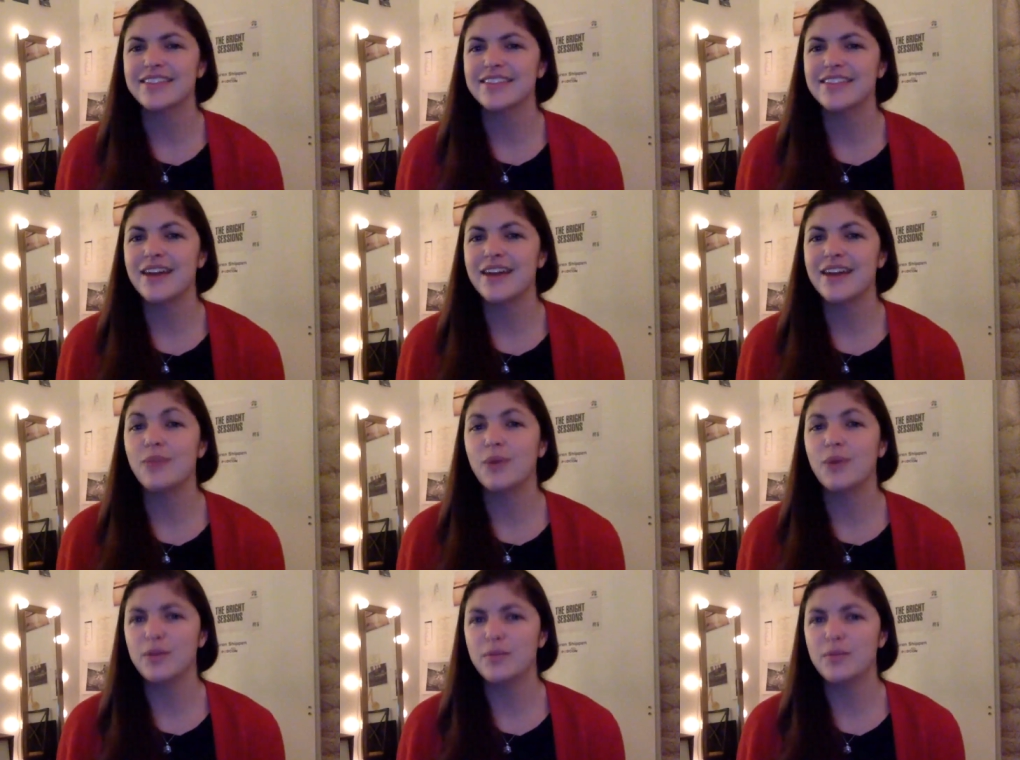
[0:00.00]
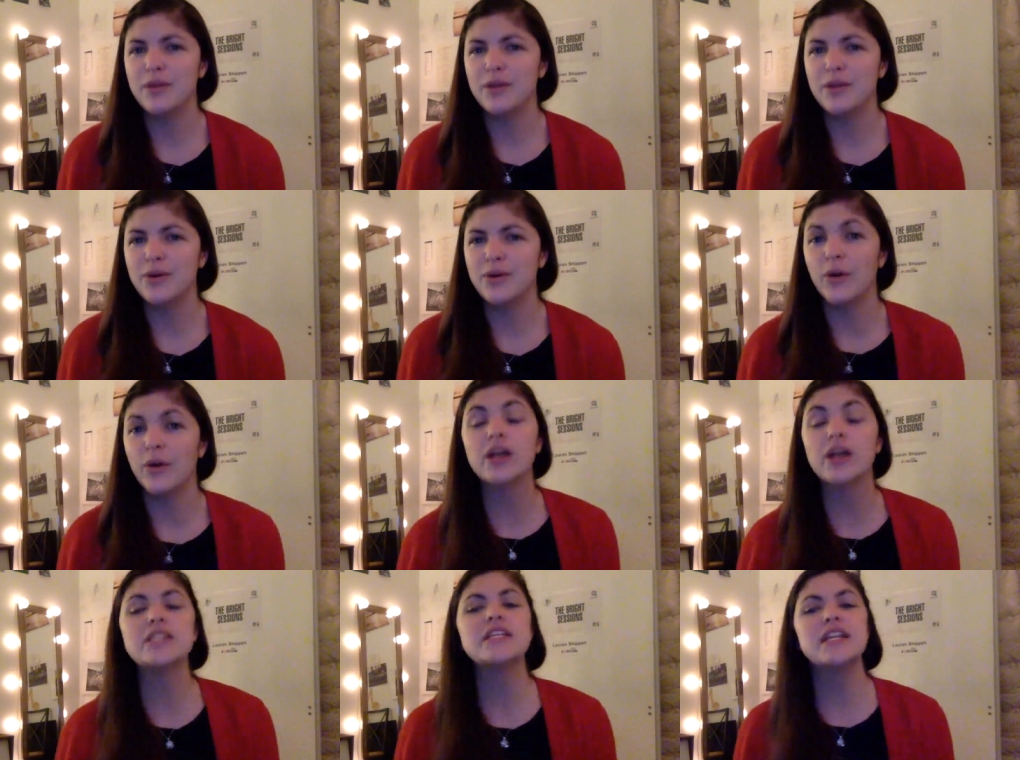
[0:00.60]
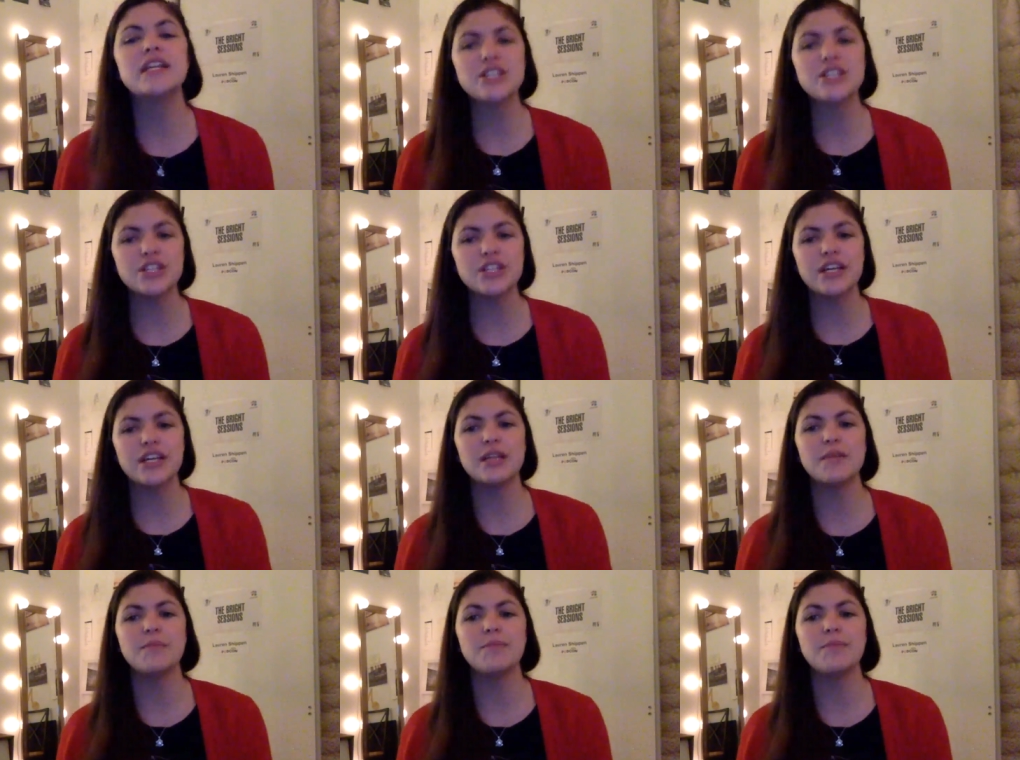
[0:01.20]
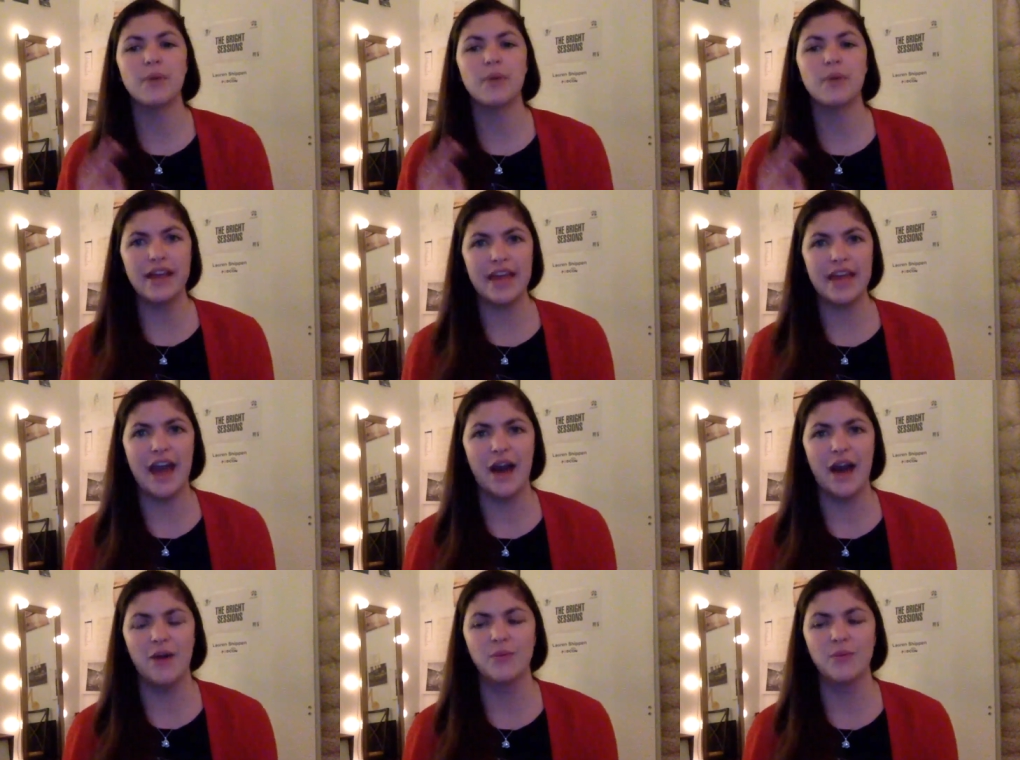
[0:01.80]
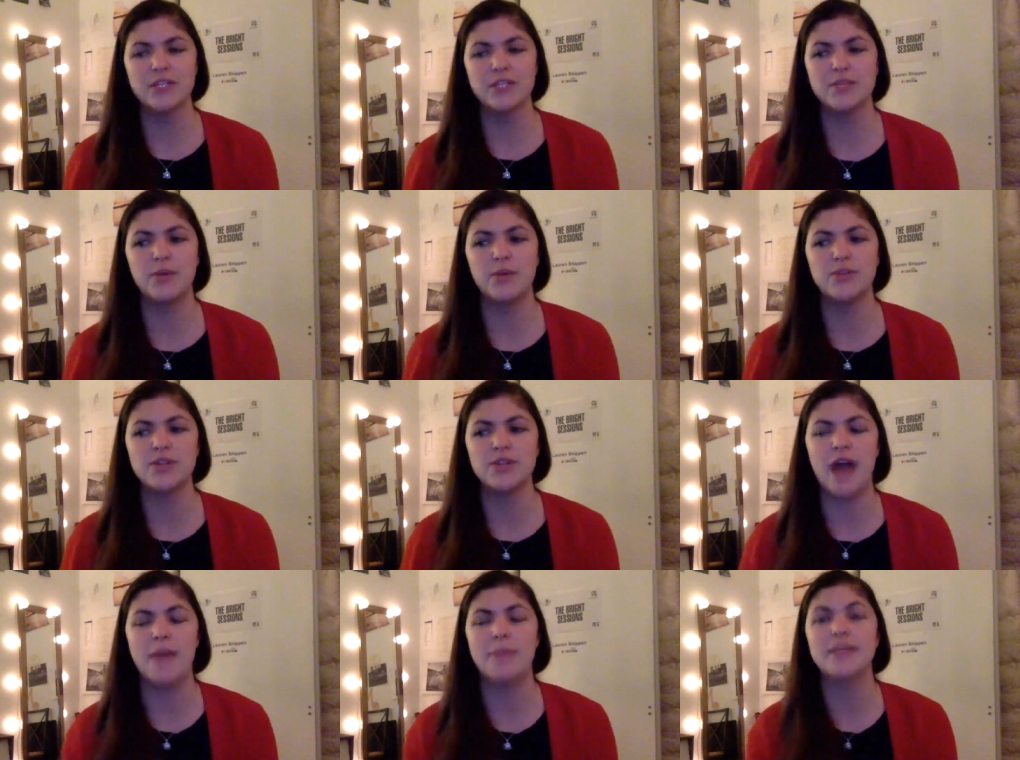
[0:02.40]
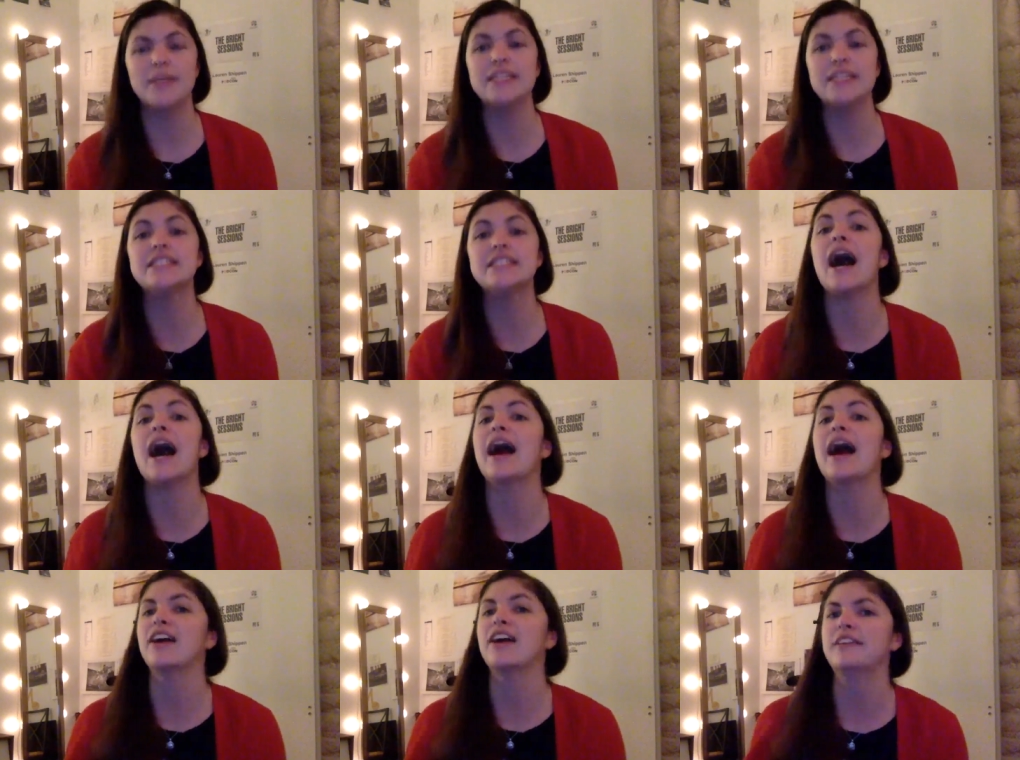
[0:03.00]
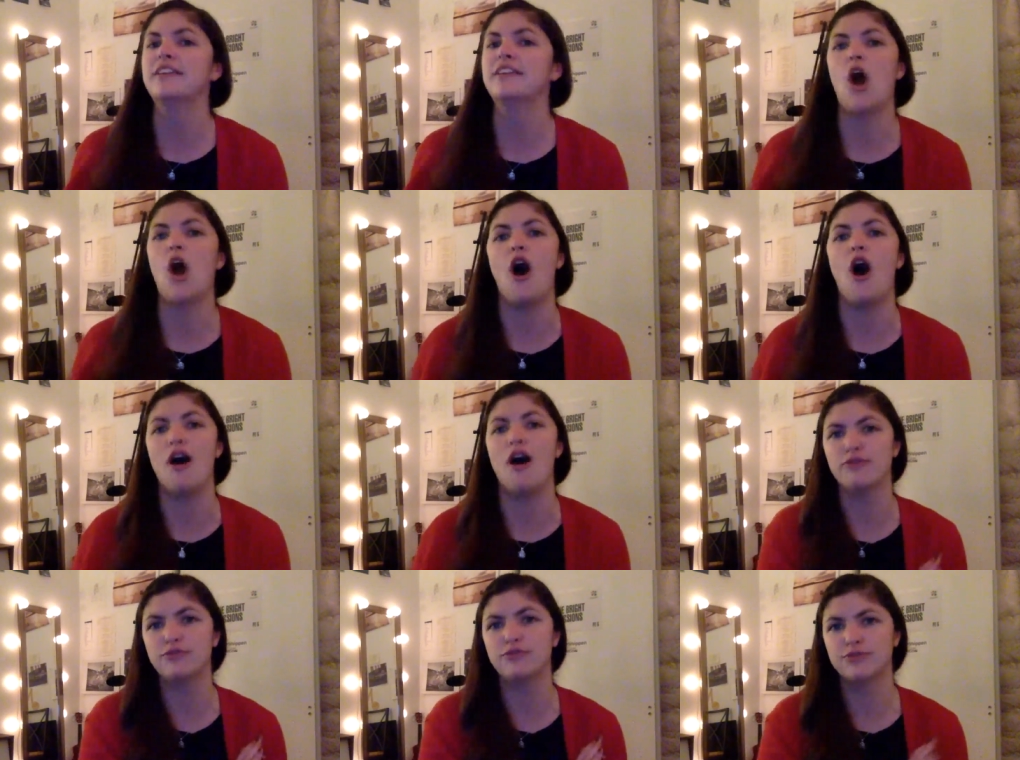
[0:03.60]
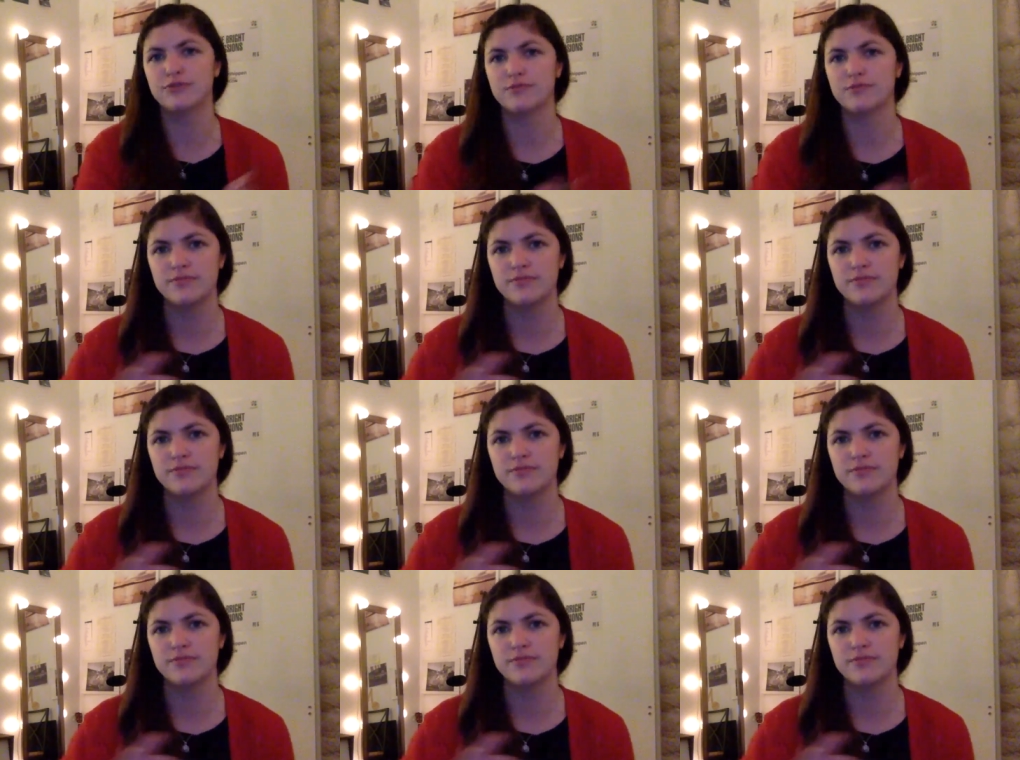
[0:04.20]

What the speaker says: that would be cool. Because initially the breakout was supposed to happen entirely off